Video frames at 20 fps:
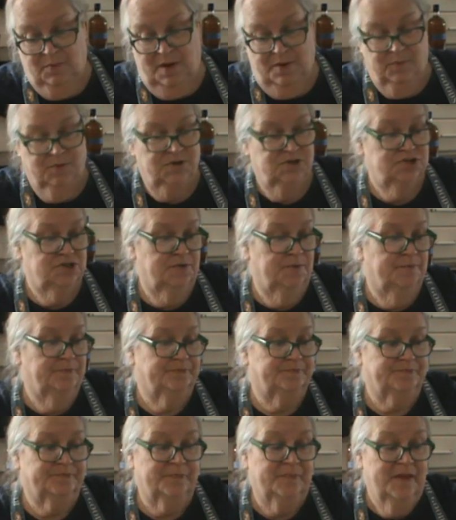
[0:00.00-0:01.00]
why would you?
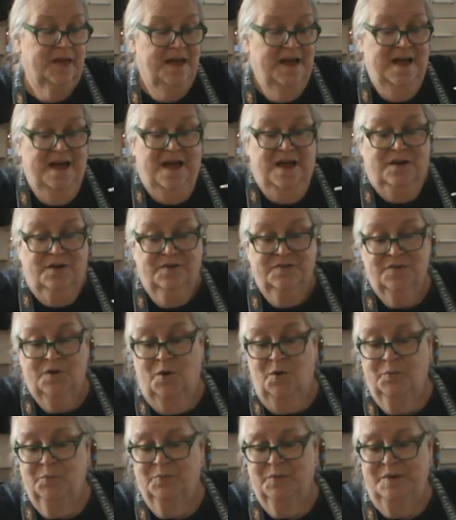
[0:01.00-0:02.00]
Because the
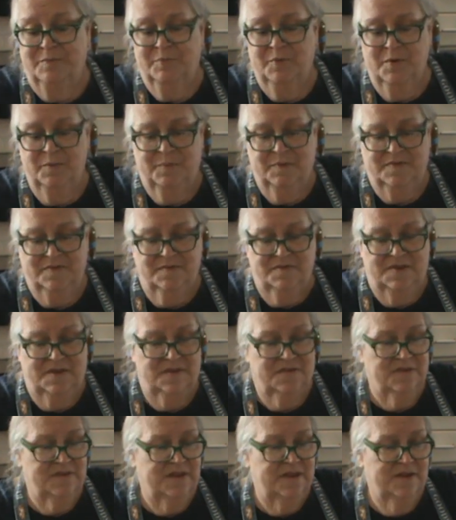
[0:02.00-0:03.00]
whole repurpose of
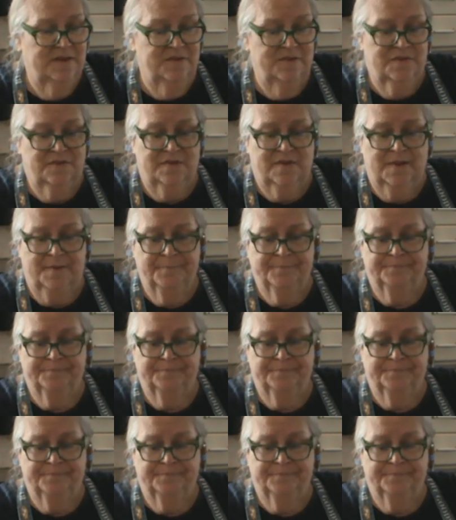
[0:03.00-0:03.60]
this is